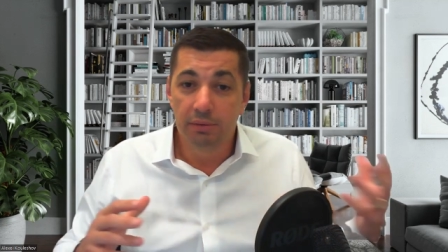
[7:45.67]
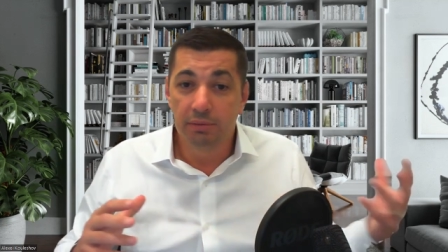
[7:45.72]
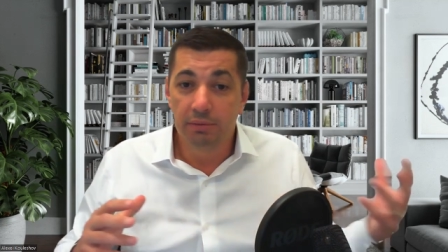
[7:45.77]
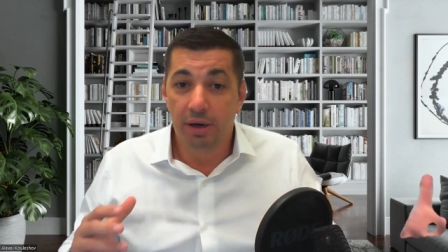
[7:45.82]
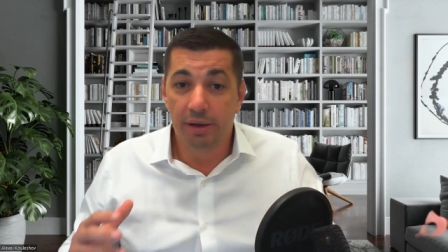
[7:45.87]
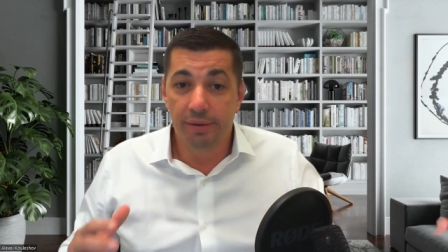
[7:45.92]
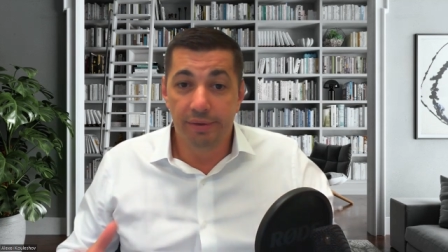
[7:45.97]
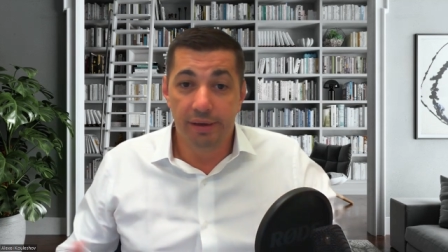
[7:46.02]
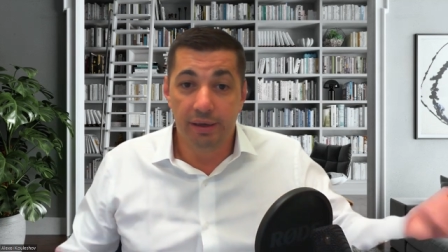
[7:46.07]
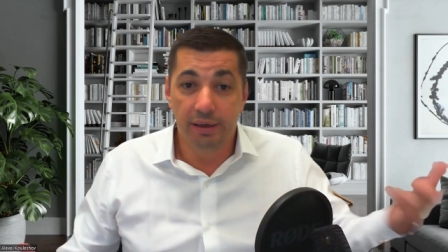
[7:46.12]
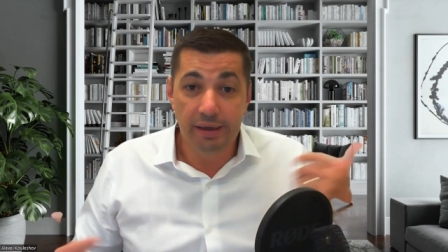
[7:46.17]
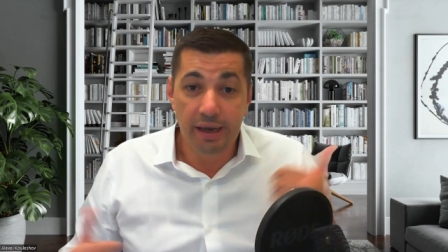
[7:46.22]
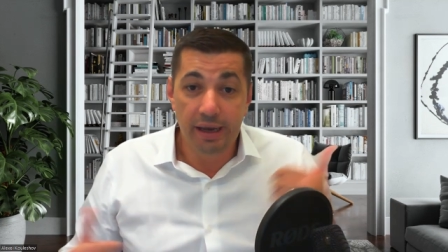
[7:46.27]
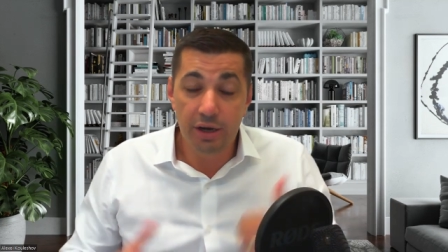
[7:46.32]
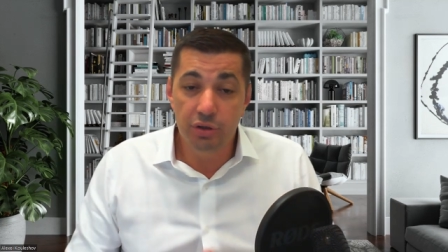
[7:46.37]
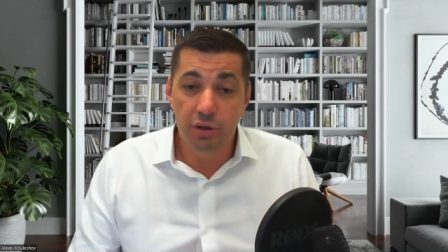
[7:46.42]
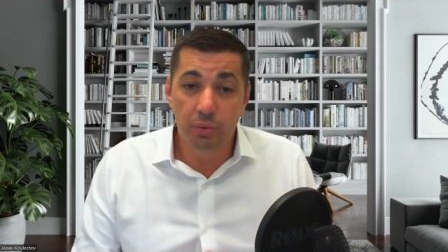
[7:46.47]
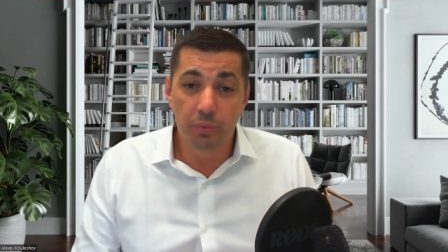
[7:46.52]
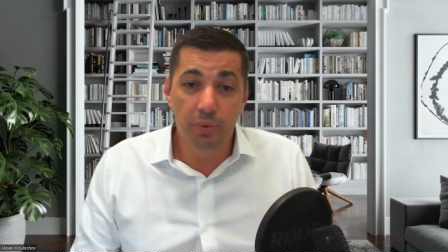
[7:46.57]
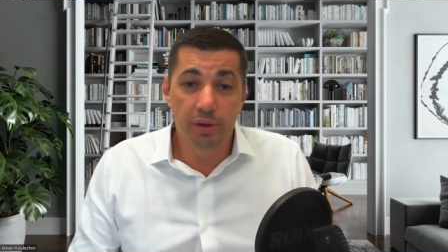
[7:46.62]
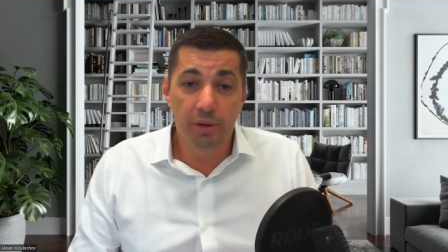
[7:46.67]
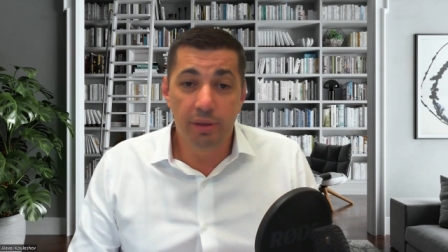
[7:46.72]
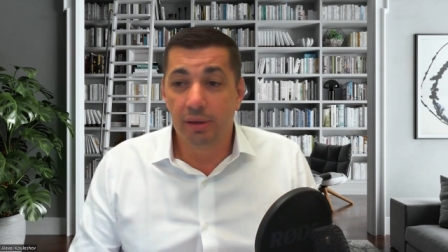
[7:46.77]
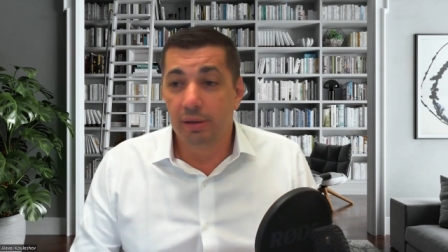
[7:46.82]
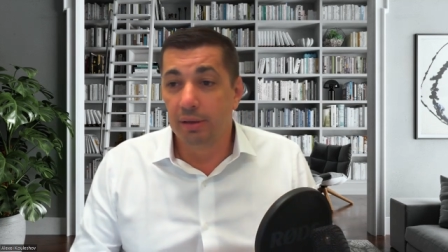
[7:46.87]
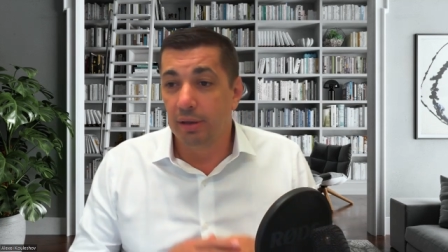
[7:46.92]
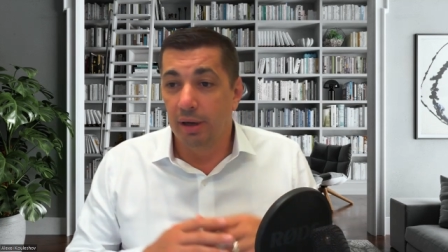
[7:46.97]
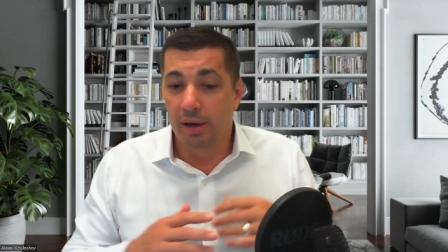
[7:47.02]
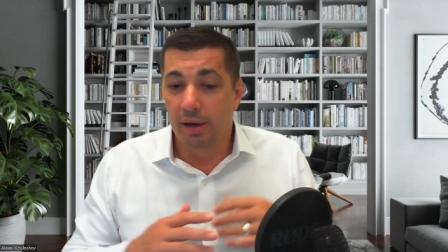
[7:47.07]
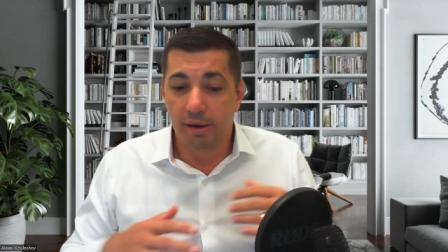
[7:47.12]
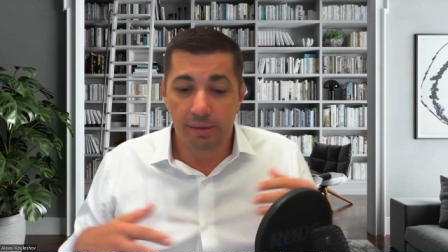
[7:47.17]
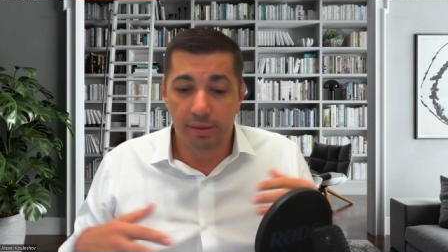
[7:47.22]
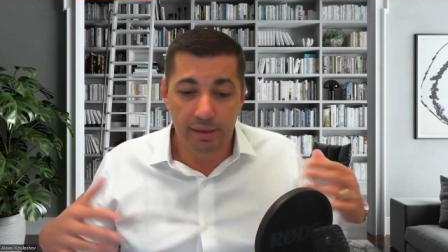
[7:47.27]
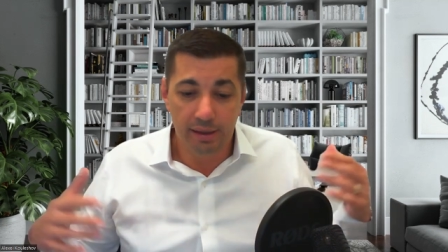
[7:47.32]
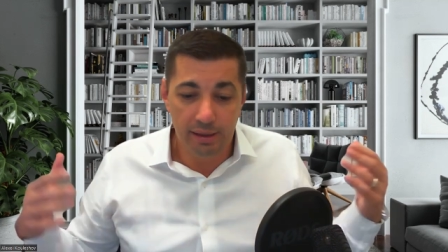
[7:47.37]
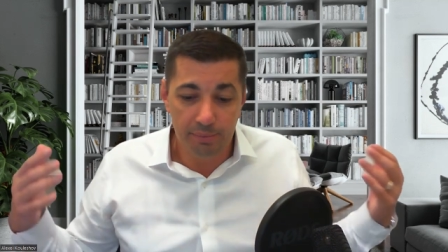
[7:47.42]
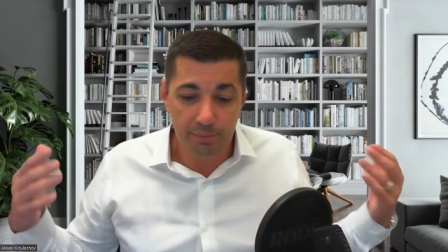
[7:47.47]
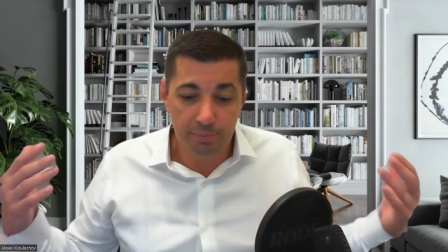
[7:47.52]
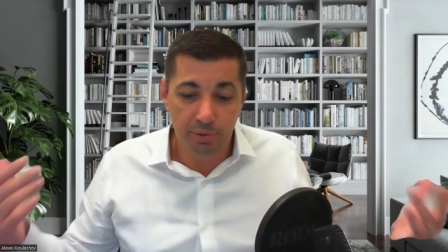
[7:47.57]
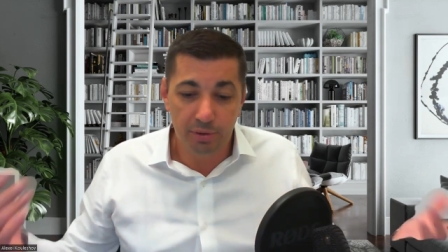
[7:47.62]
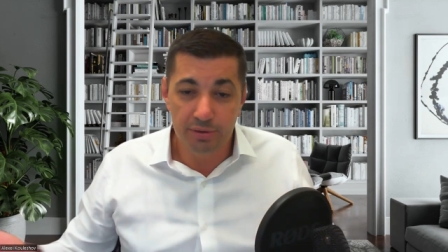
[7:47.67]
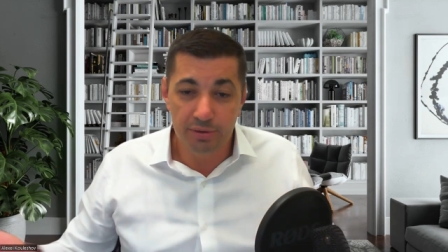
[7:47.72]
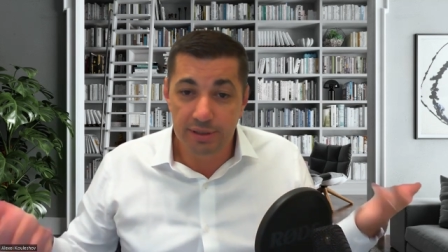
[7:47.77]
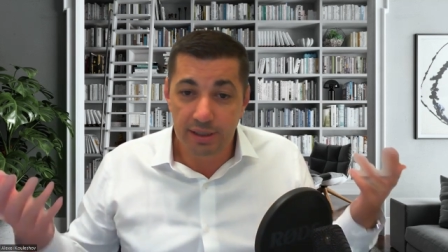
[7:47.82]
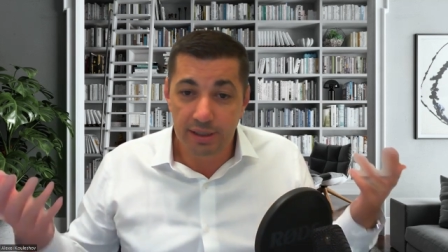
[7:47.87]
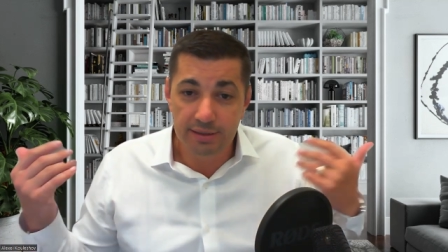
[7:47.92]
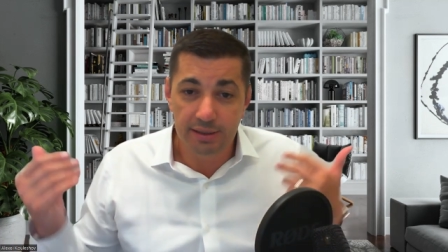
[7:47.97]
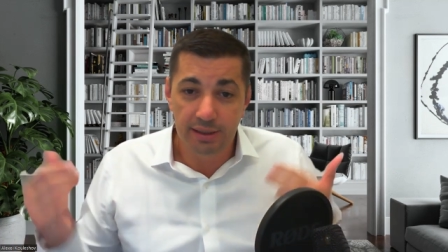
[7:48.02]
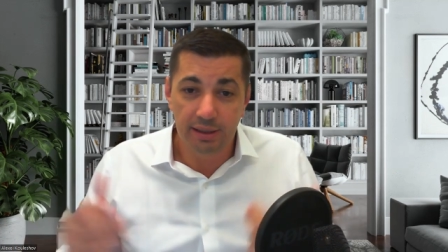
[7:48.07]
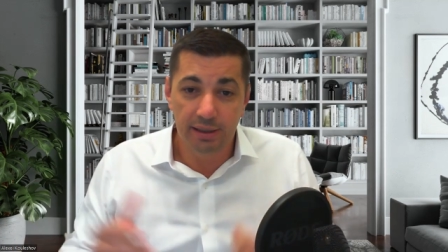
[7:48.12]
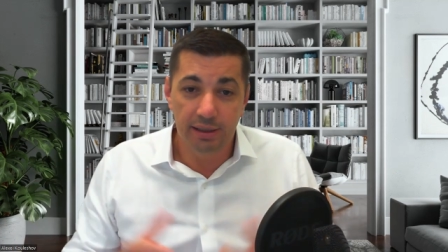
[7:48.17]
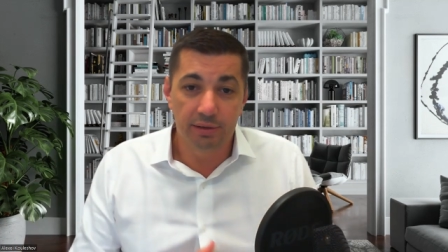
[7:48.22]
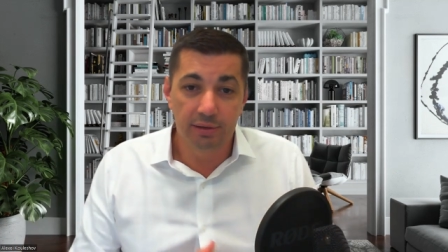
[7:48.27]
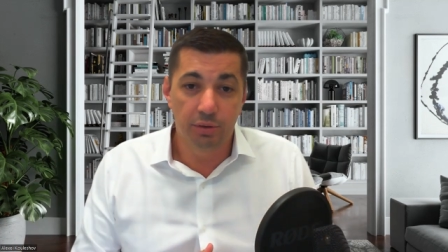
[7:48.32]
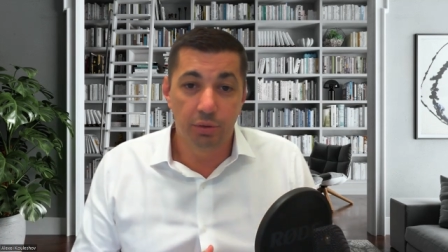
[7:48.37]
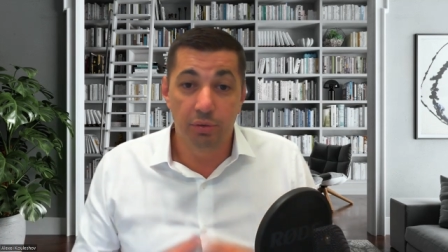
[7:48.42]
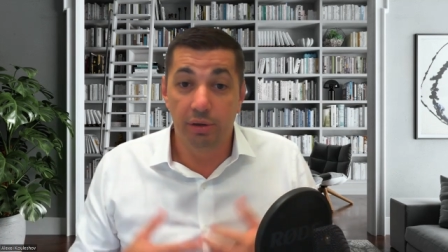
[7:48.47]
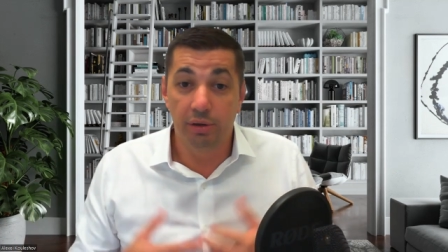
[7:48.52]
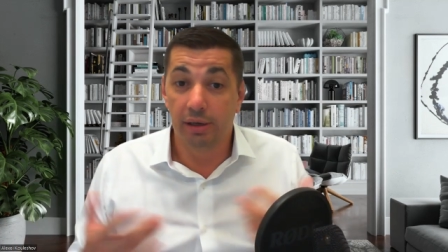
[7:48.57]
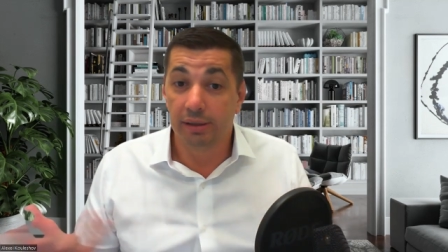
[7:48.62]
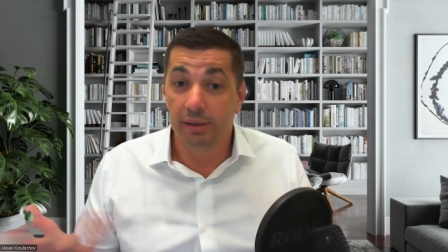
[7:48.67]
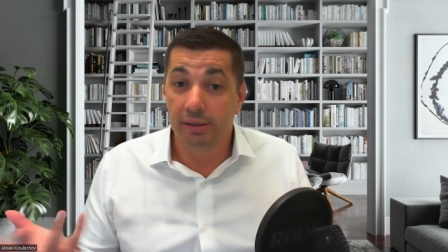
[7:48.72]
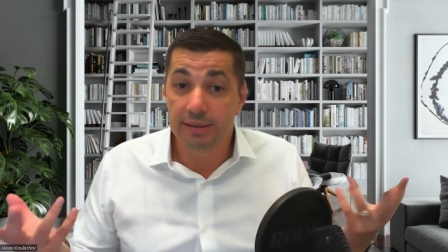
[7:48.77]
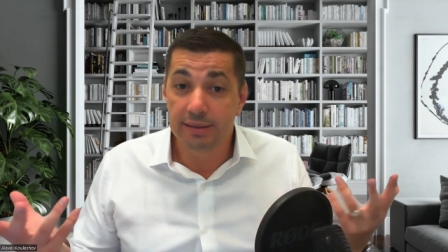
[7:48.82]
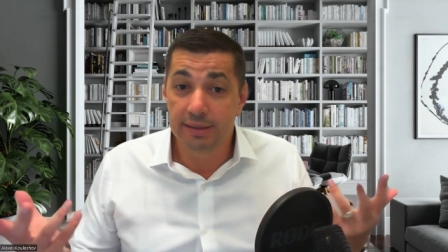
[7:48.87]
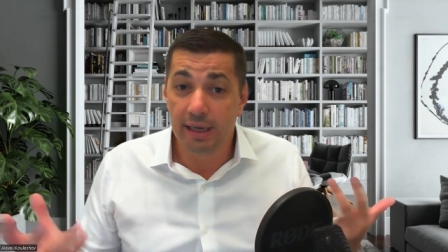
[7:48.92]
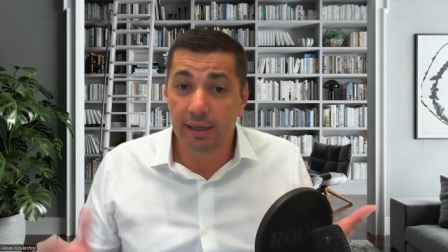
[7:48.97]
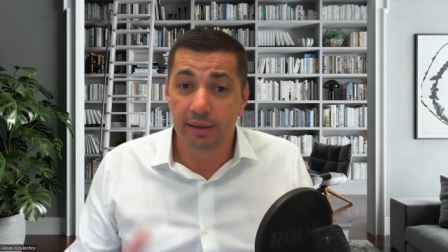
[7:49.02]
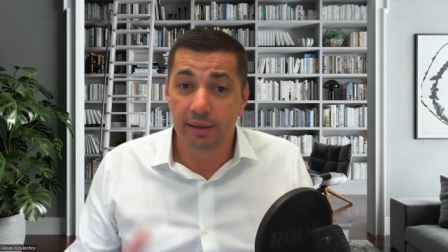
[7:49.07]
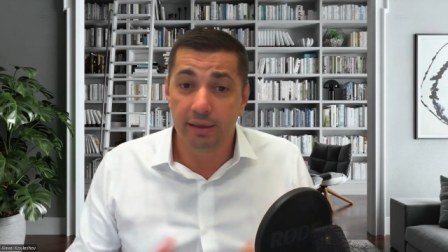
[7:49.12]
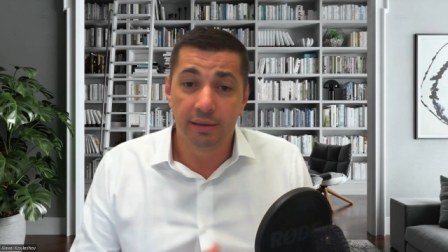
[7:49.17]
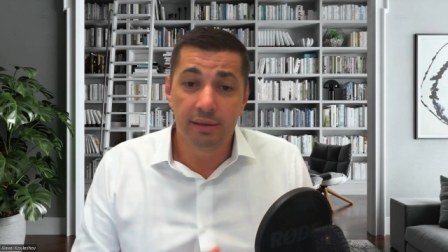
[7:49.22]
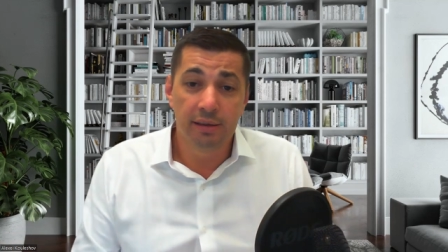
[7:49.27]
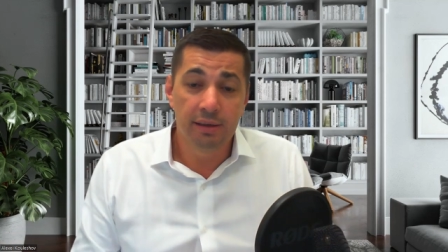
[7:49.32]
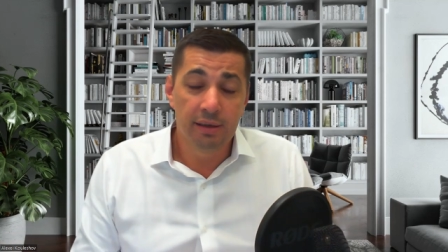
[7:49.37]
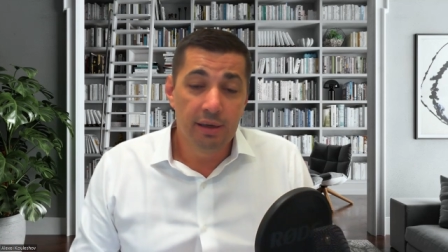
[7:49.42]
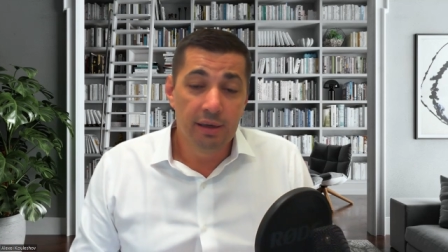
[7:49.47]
Are they engaging with it? Are they processing it? Do they understand it?